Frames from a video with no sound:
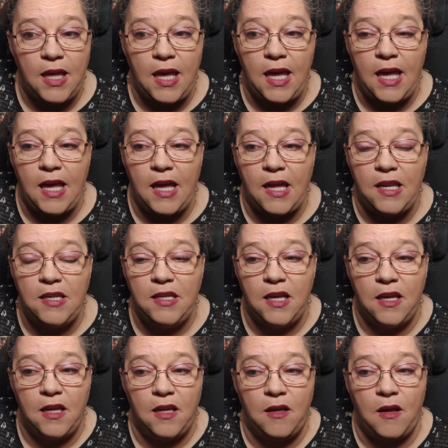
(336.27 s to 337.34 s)
And
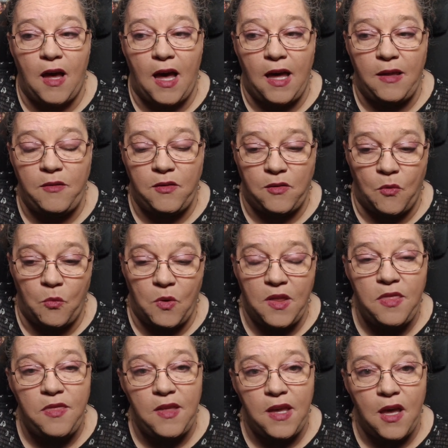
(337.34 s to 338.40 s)

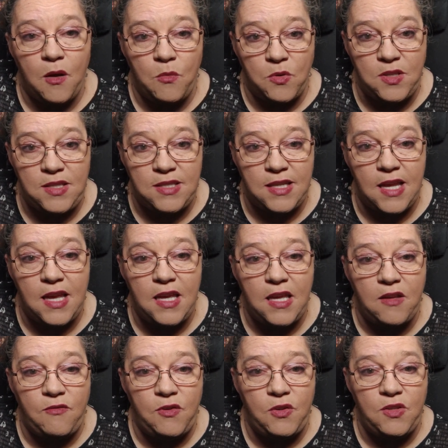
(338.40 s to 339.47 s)
one thing I would say,
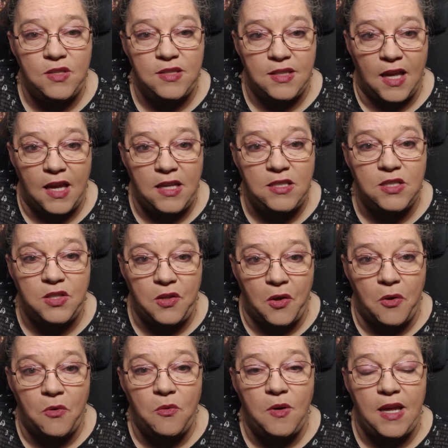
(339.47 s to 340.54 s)
if you decide to
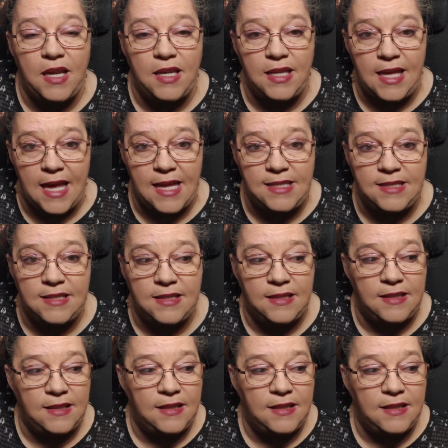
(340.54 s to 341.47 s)
go and get